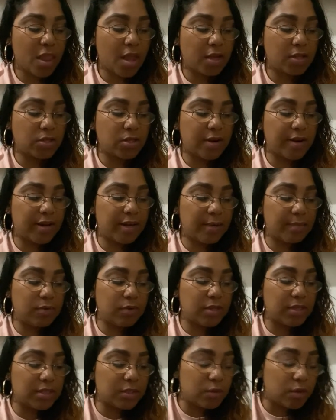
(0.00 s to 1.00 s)
Sorry, I keep doing
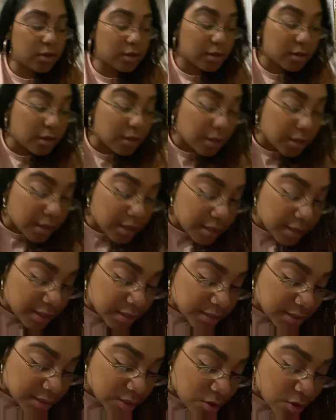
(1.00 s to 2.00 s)
this. Look, it
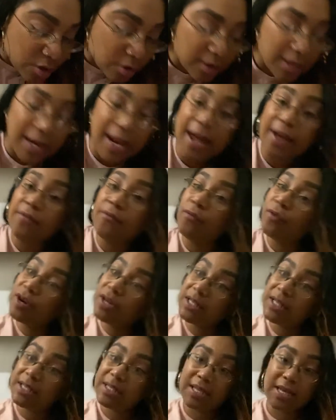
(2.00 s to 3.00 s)
is,
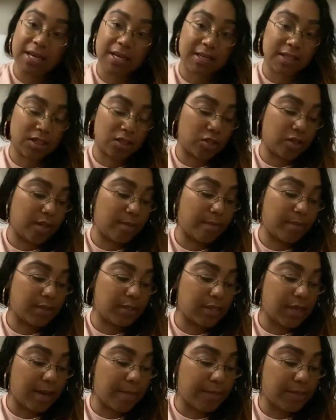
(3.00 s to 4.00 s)
9:46. So then
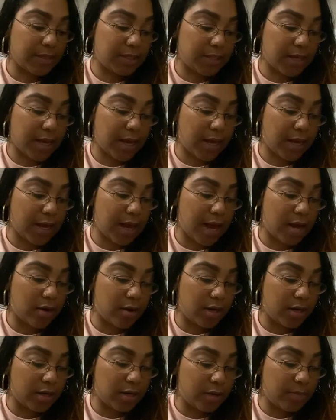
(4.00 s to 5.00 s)
I must have got
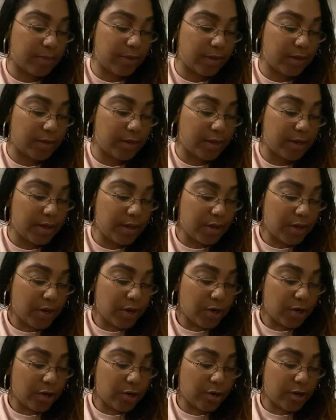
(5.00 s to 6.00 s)
on a little bit
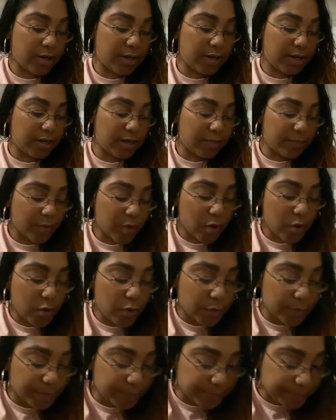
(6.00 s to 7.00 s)
earlier.
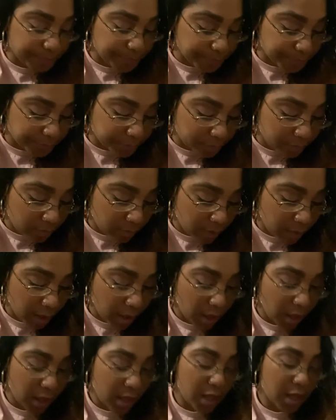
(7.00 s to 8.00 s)
Oh.
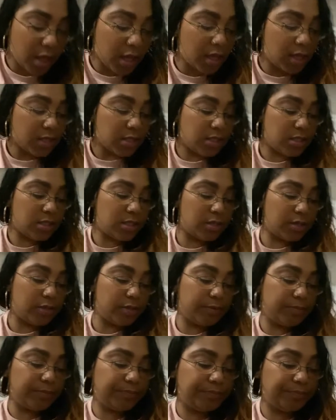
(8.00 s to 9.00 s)

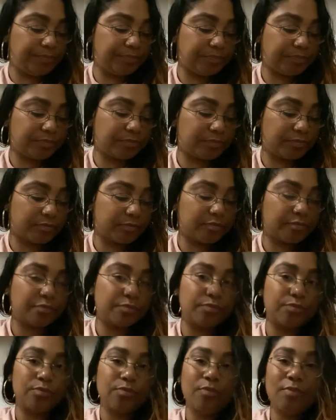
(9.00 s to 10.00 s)
So,
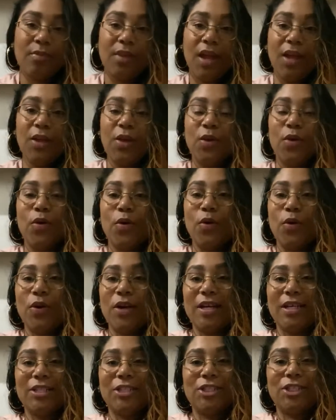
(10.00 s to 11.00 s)
you know, go get
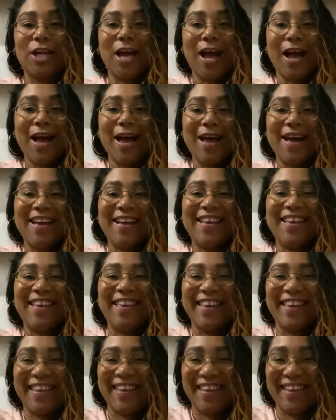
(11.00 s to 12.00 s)
a shot.
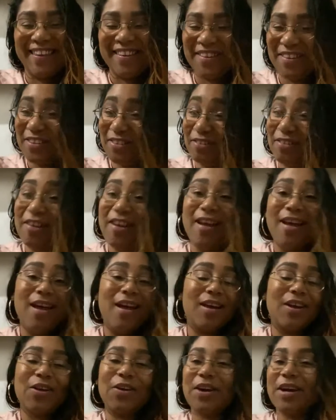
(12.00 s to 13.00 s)
go
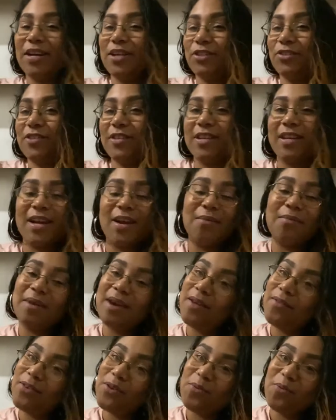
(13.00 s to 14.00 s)
get a drink or
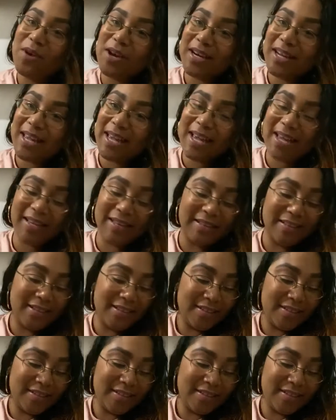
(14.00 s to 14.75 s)
whatever you want to get.